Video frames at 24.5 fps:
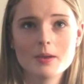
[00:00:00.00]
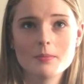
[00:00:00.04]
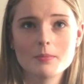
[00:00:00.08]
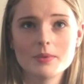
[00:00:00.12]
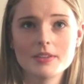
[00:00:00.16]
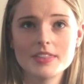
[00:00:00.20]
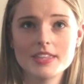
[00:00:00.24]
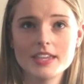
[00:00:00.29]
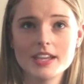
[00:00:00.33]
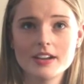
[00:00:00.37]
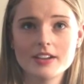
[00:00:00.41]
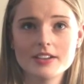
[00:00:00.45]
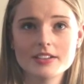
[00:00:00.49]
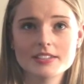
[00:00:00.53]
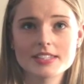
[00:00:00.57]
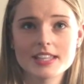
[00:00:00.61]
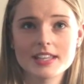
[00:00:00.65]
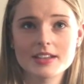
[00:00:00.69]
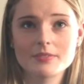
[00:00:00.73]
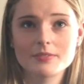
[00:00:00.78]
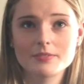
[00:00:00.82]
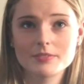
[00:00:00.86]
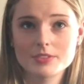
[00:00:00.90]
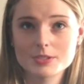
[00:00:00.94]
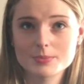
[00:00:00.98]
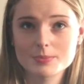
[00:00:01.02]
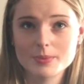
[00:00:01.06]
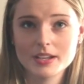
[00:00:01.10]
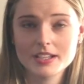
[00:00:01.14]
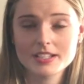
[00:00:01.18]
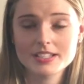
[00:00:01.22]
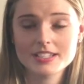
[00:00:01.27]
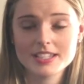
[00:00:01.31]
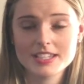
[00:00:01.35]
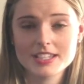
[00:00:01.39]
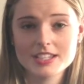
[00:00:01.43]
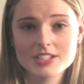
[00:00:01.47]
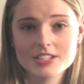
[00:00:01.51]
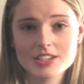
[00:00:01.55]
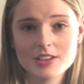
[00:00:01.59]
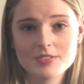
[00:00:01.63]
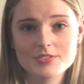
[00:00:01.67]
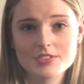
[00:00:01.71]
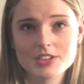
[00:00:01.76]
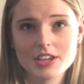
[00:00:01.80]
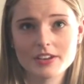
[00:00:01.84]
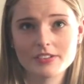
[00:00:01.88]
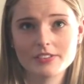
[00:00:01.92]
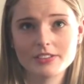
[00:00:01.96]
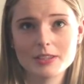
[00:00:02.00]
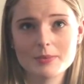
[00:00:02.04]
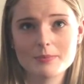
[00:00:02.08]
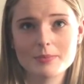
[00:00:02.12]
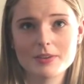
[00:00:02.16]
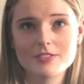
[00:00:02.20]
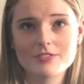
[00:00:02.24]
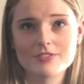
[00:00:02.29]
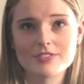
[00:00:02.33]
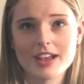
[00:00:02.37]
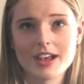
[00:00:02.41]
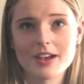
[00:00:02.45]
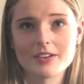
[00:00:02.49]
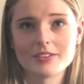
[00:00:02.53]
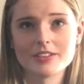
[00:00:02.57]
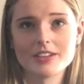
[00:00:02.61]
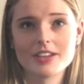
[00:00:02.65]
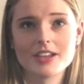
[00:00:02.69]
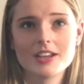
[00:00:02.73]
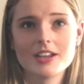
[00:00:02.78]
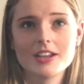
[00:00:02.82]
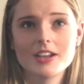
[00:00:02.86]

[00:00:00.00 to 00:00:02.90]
but the areas that respond to each have generally been found.